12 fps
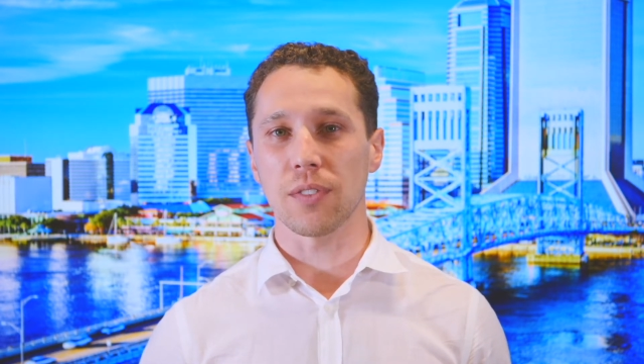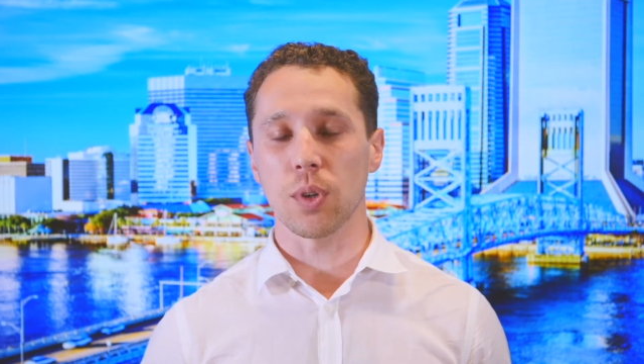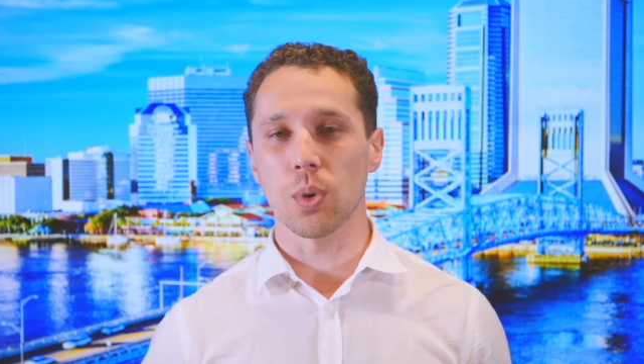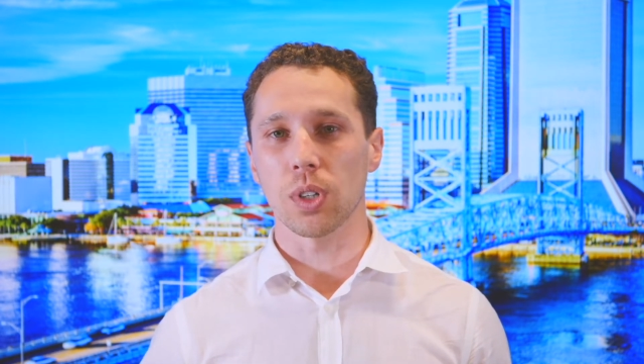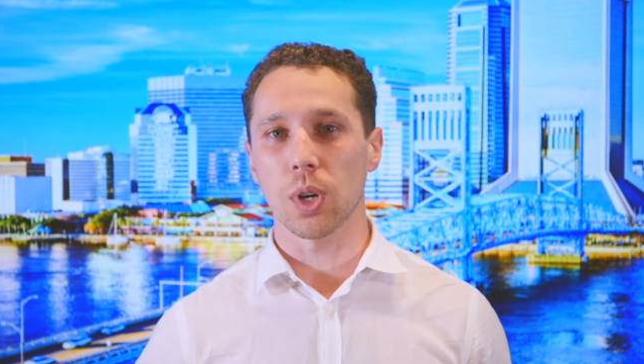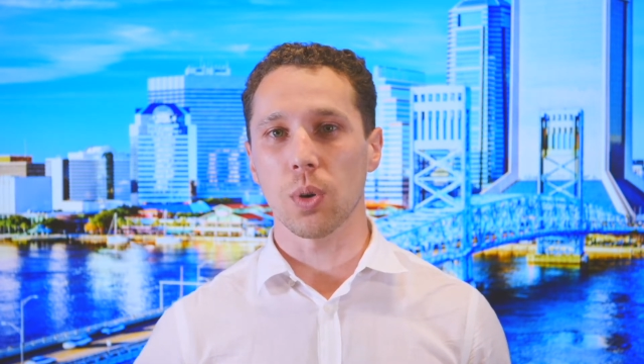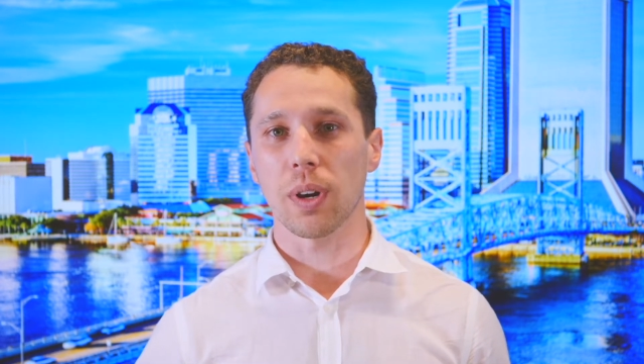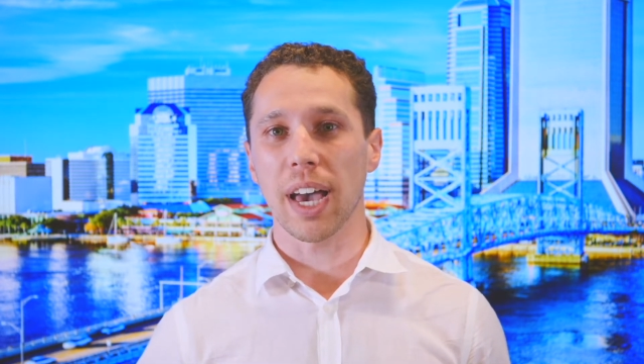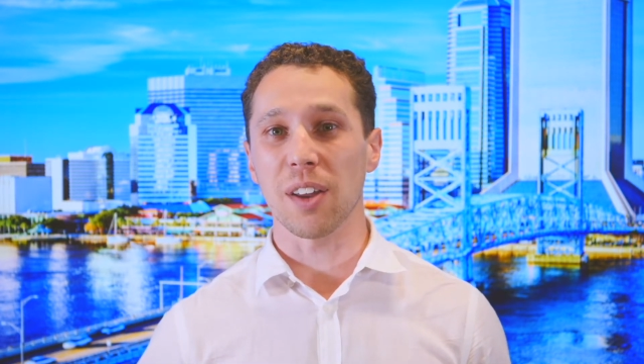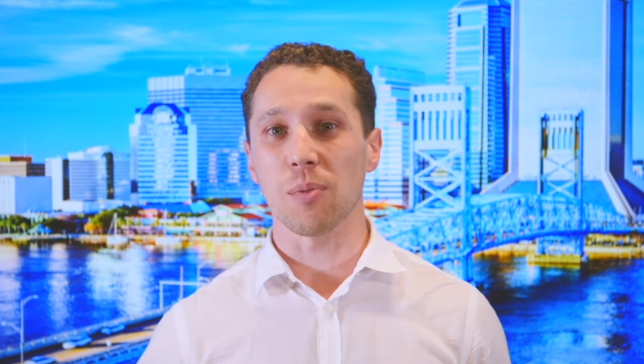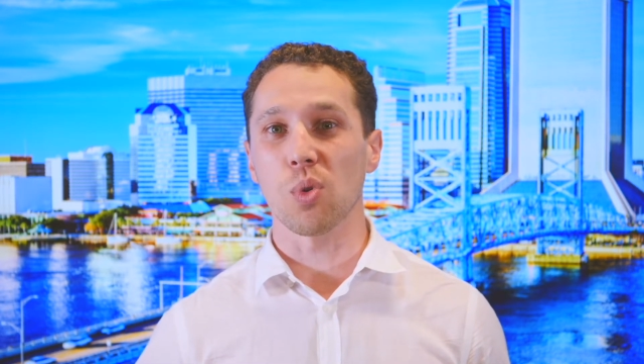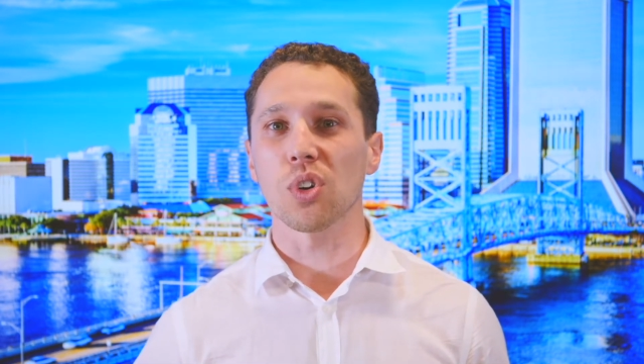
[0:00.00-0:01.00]
if you want to go
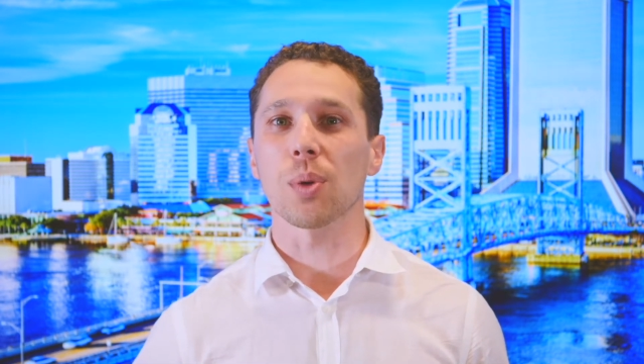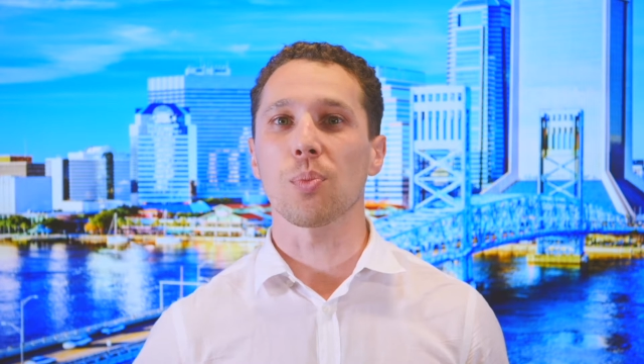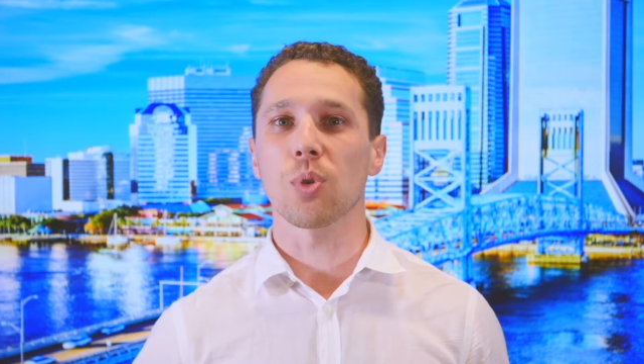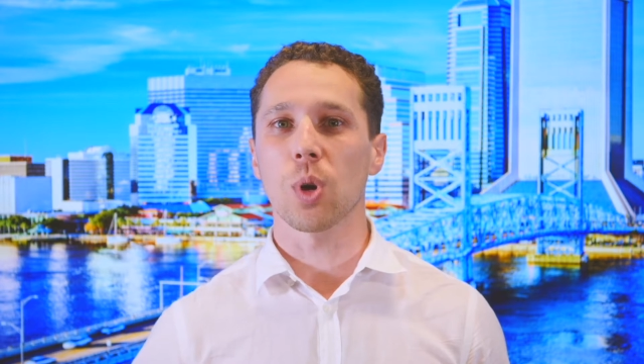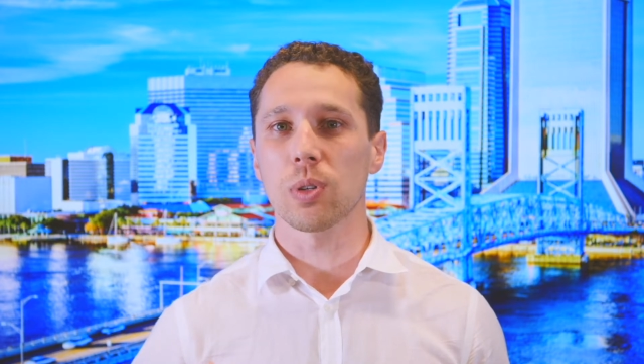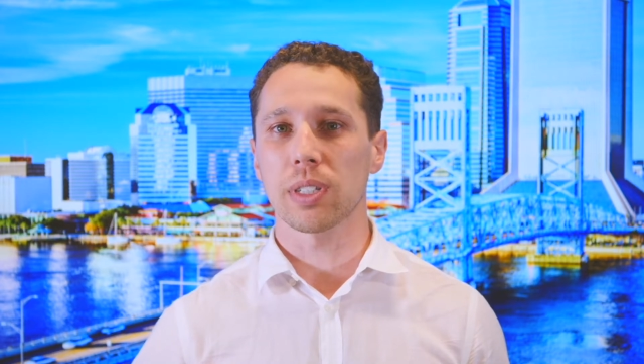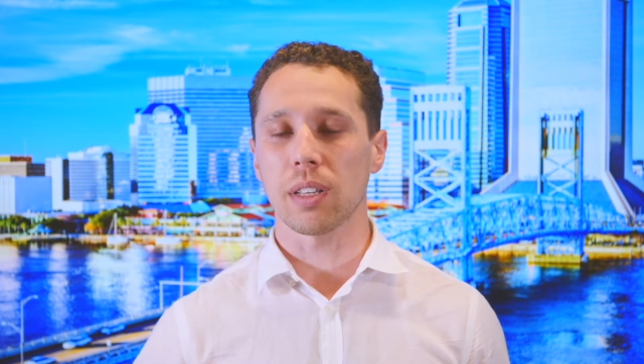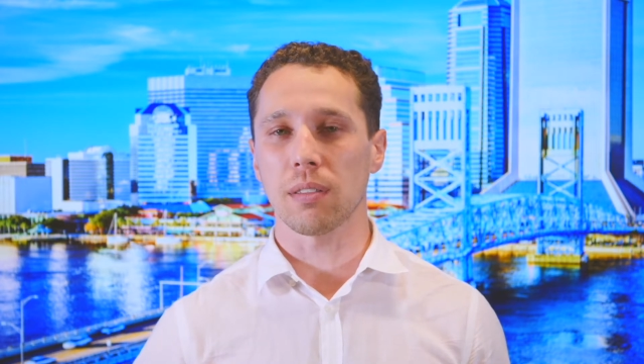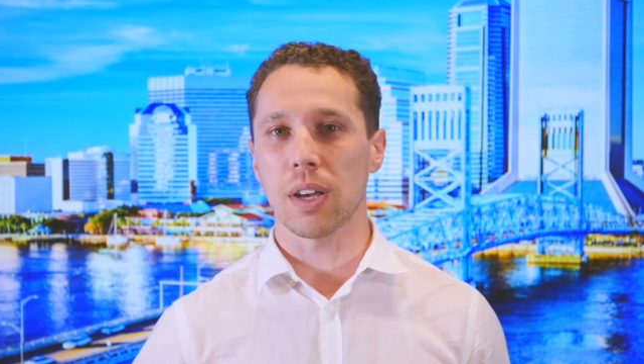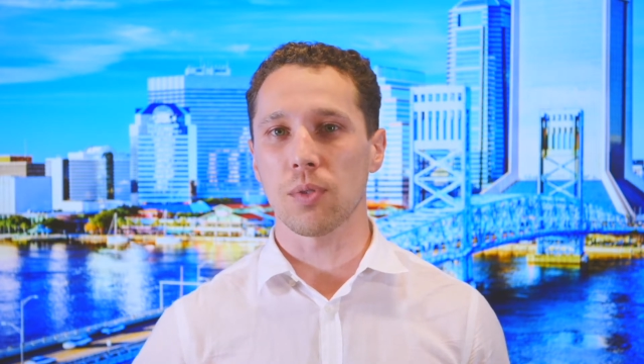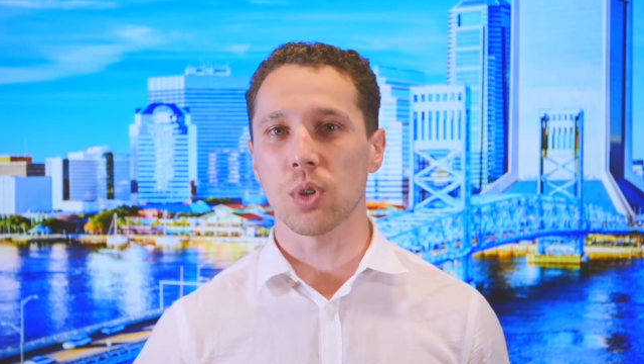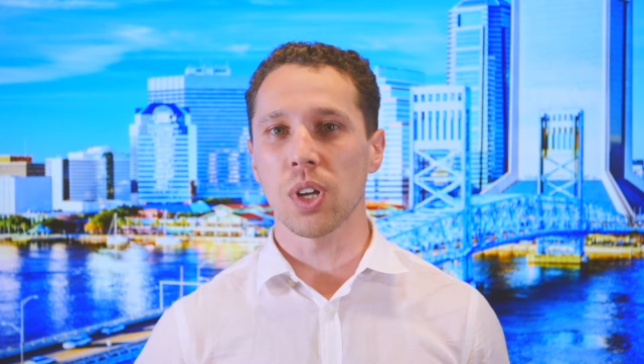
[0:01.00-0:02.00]
kind of more on the pro set
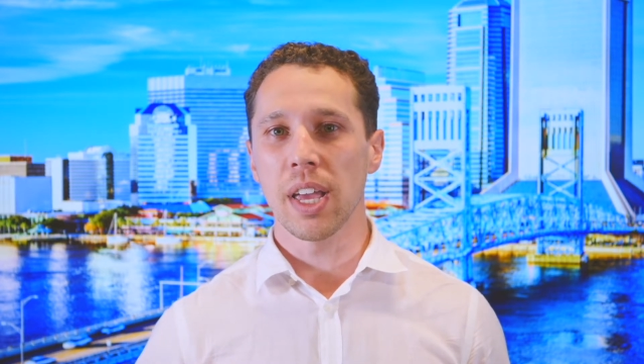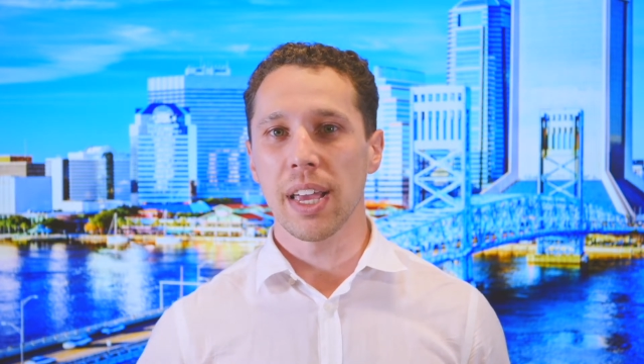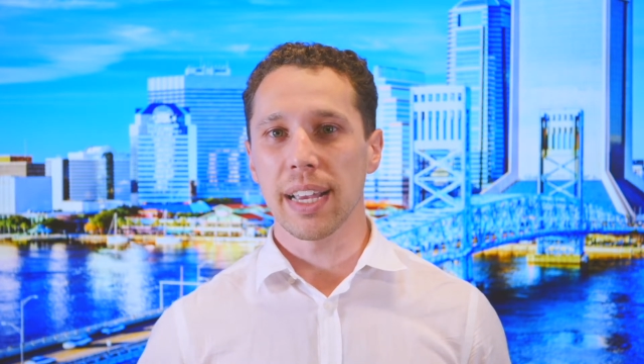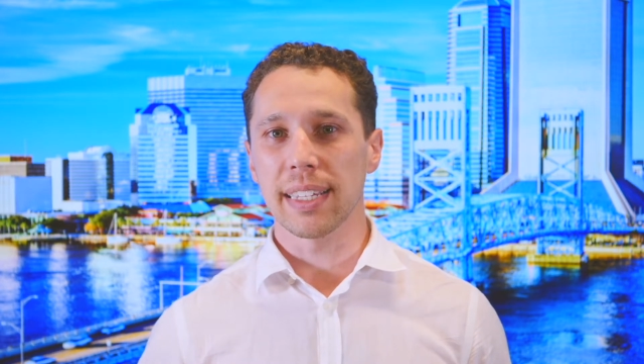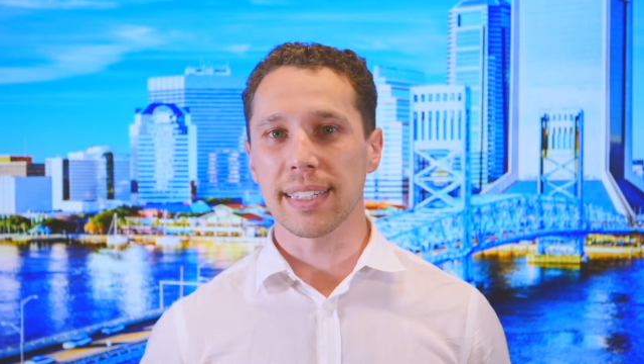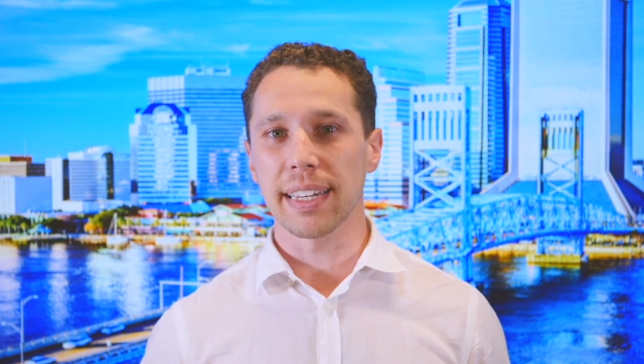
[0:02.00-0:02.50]
level, is